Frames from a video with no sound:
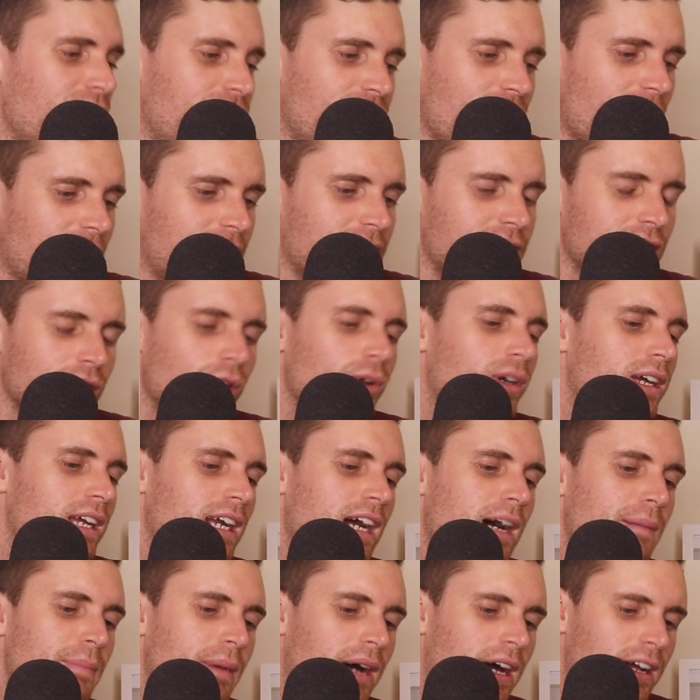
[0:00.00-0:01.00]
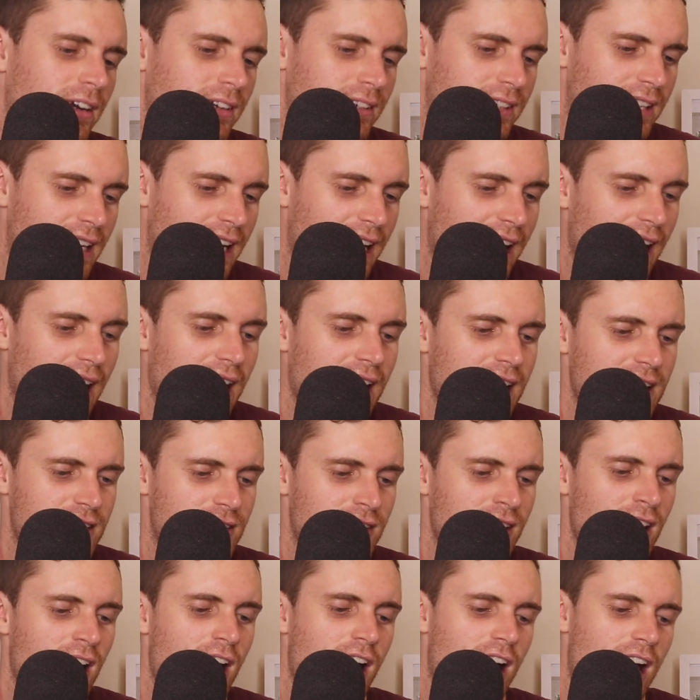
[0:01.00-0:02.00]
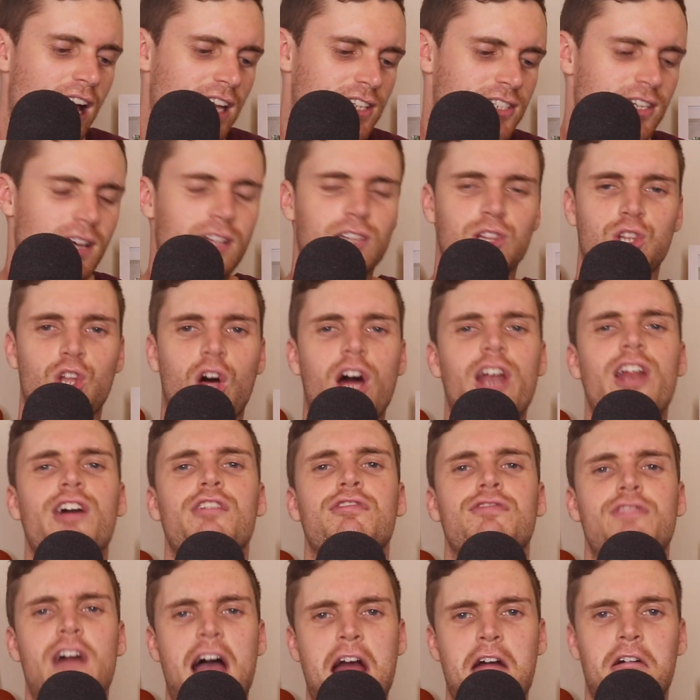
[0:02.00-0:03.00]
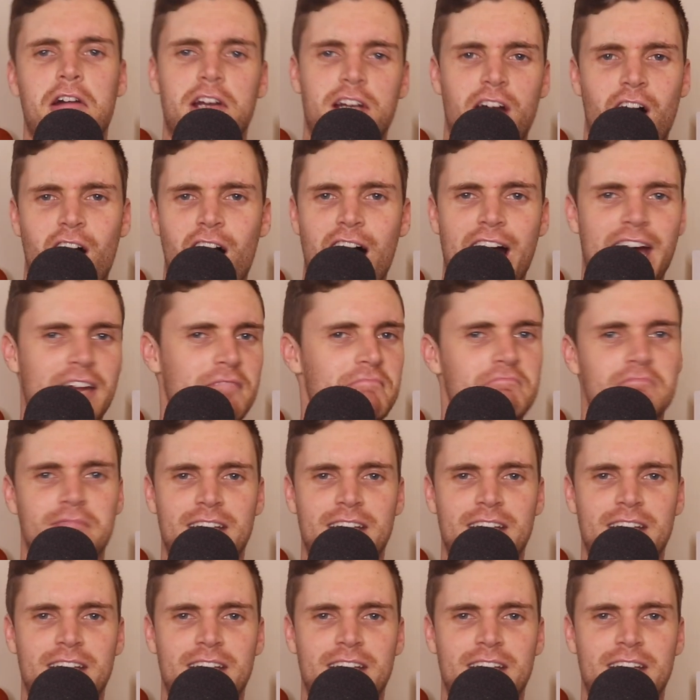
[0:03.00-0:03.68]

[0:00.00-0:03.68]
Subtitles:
Fucking look it up. I don't care. It's a lot of Fahrenheit.